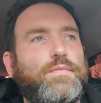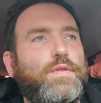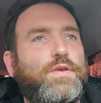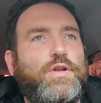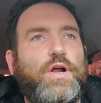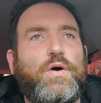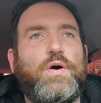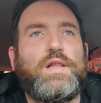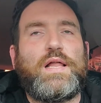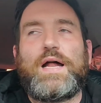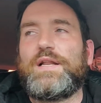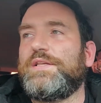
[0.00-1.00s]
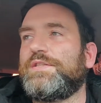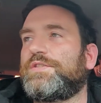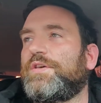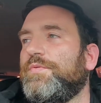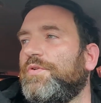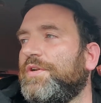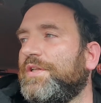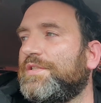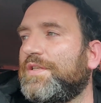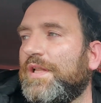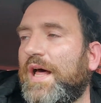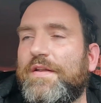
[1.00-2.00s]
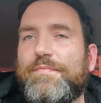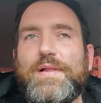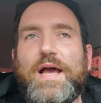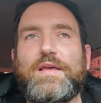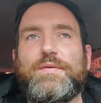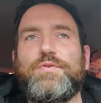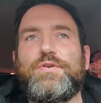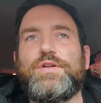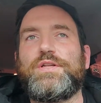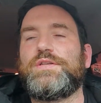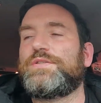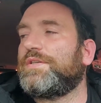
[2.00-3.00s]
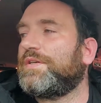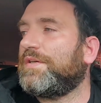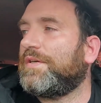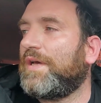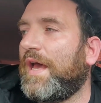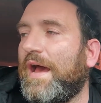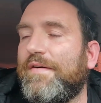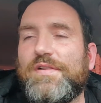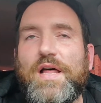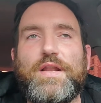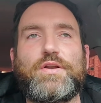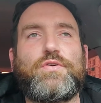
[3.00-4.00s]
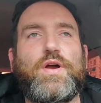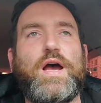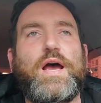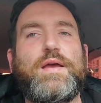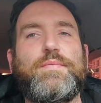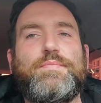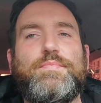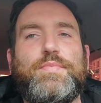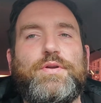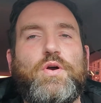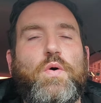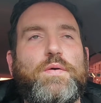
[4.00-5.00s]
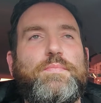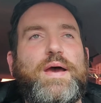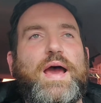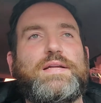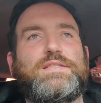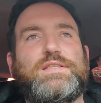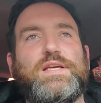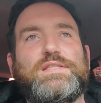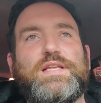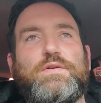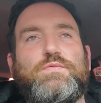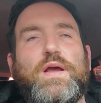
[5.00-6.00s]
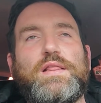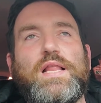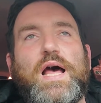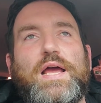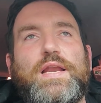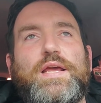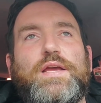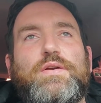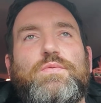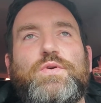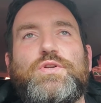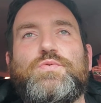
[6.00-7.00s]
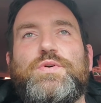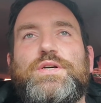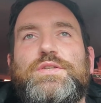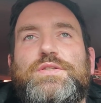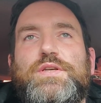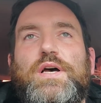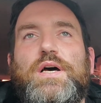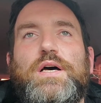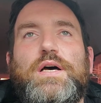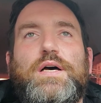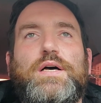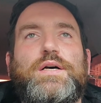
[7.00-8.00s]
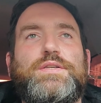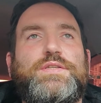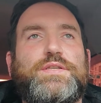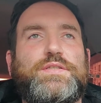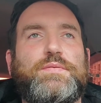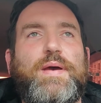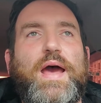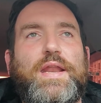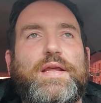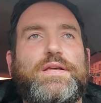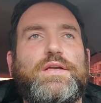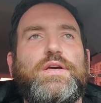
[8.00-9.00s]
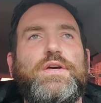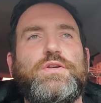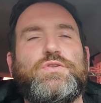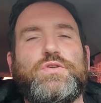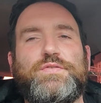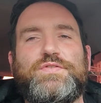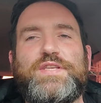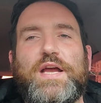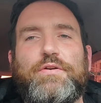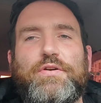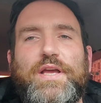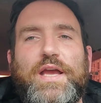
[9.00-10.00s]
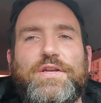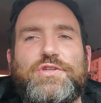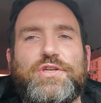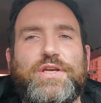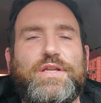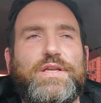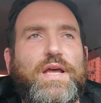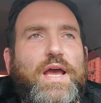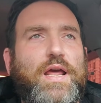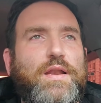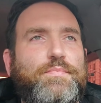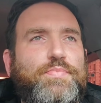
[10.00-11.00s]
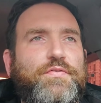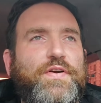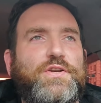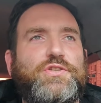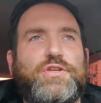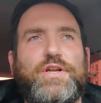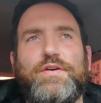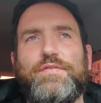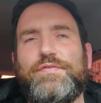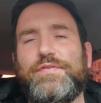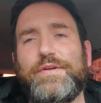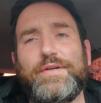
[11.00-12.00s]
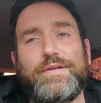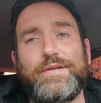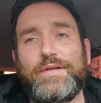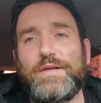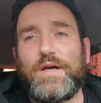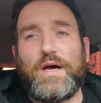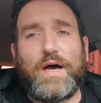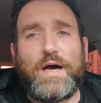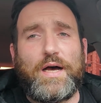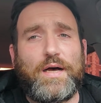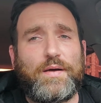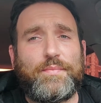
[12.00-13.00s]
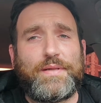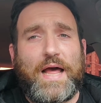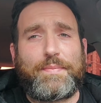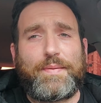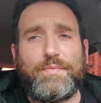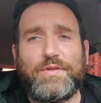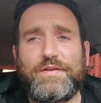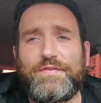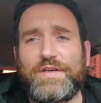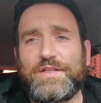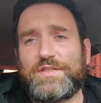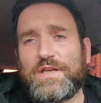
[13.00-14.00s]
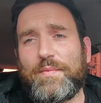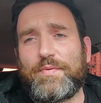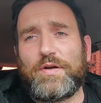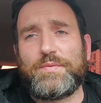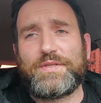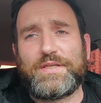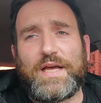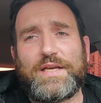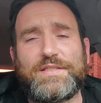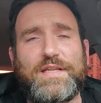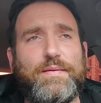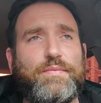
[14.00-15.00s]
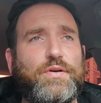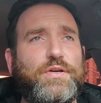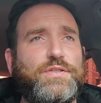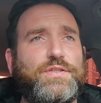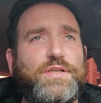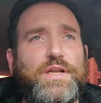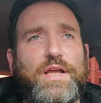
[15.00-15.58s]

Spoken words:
a lot of these communities, a lot of black communities, have a lot of crime going back to things like redlining, which was a systematic sort of segregation and prevention of black people living in suburbs and nice neighborhoods, and